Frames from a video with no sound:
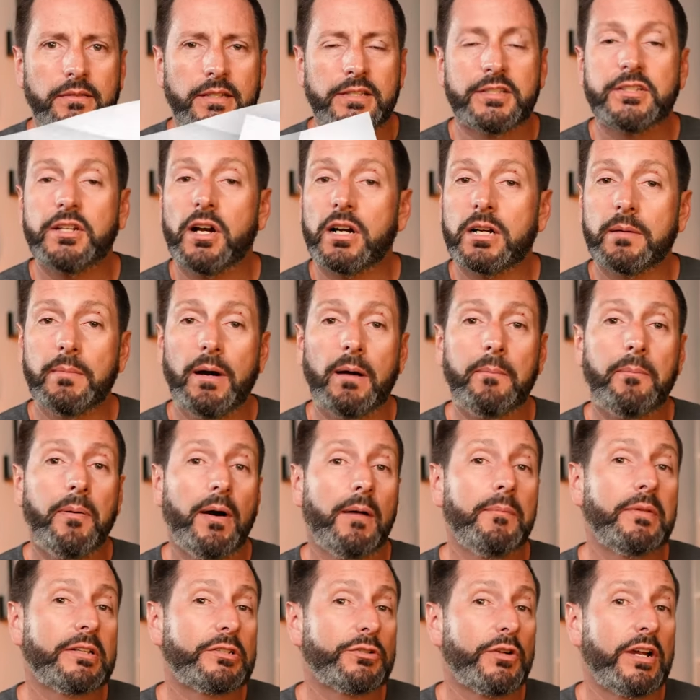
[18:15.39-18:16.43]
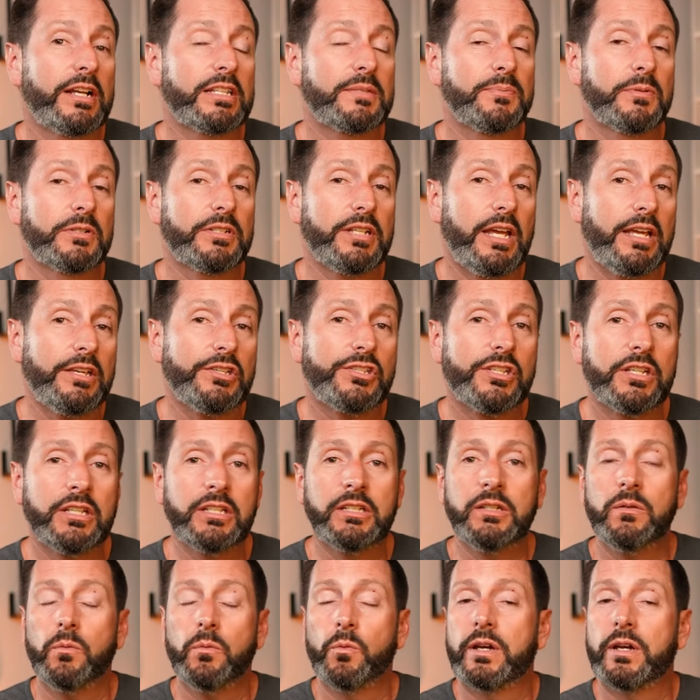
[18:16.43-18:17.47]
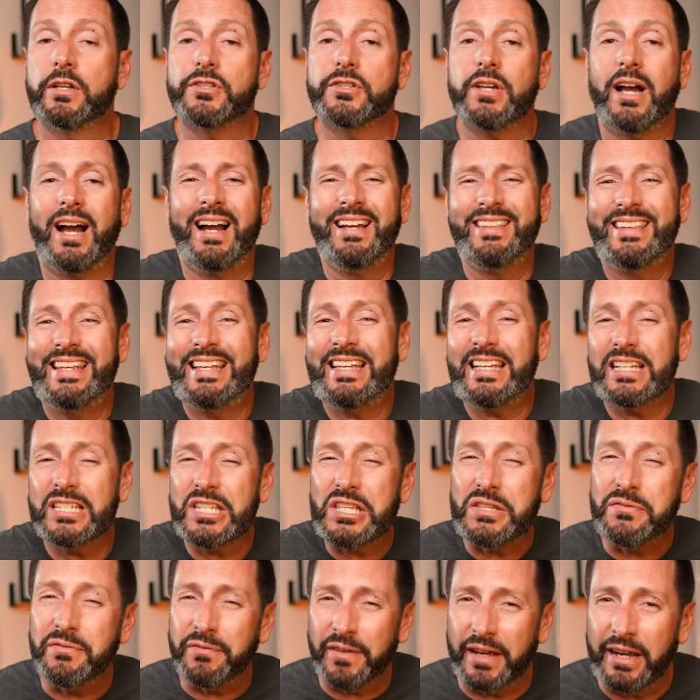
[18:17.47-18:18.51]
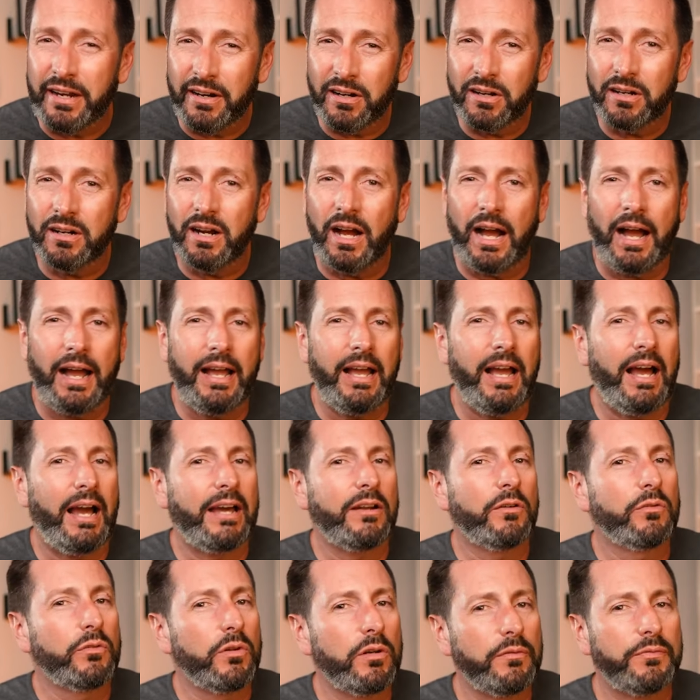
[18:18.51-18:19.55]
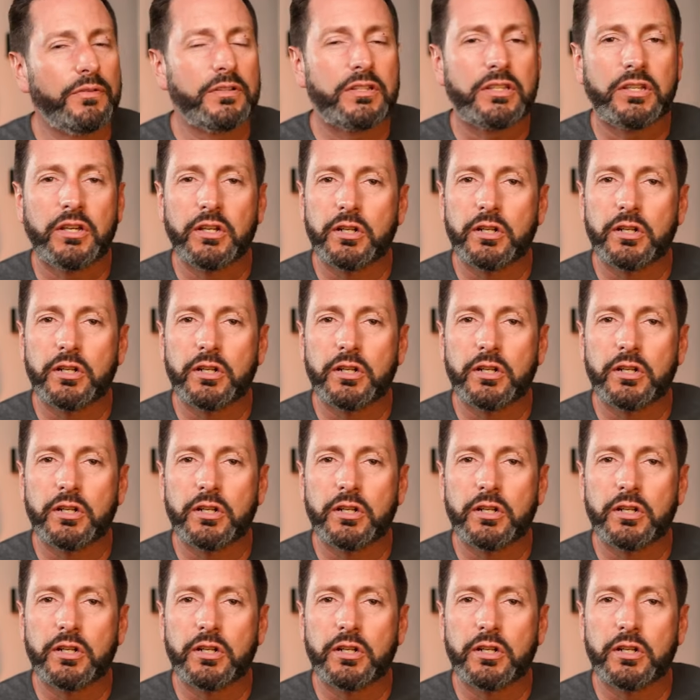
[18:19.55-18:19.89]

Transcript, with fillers: Let's talk about public transportation, which I think is fair. I, I don't know if it's